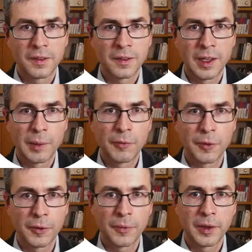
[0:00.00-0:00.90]
name
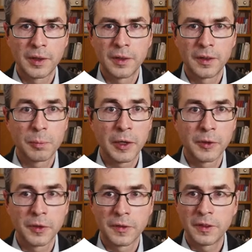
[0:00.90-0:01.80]
for what is
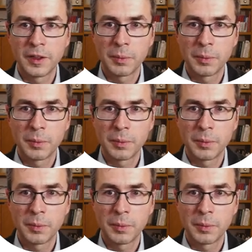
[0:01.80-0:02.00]
bound to city,